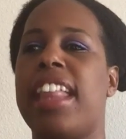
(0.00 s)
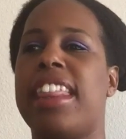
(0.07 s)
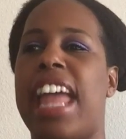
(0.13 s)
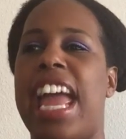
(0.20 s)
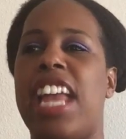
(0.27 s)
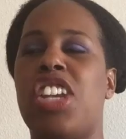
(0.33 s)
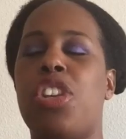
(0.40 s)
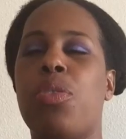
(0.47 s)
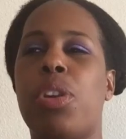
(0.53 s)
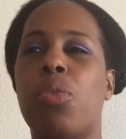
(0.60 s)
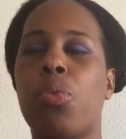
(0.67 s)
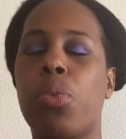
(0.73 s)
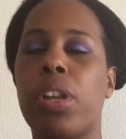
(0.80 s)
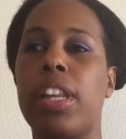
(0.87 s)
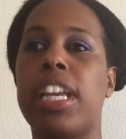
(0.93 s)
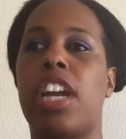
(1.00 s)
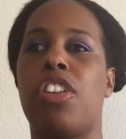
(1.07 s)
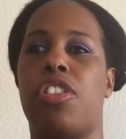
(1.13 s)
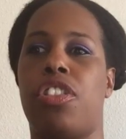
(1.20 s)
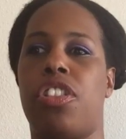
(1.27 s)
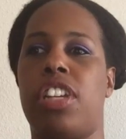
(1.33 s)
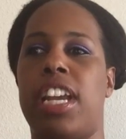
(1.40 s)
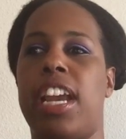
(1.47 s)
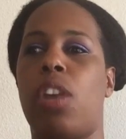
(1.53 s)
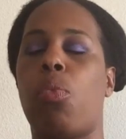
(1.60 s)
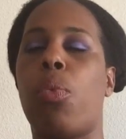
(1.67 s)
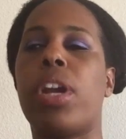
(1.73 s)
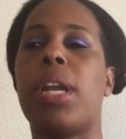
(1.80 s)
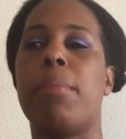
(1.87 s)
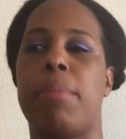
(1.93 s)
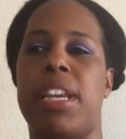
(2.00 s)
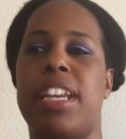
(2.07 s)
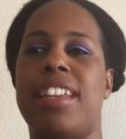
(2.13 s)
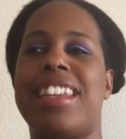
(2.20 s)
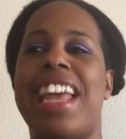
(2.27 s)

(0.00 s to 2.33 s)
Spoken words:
that you can really understand what it means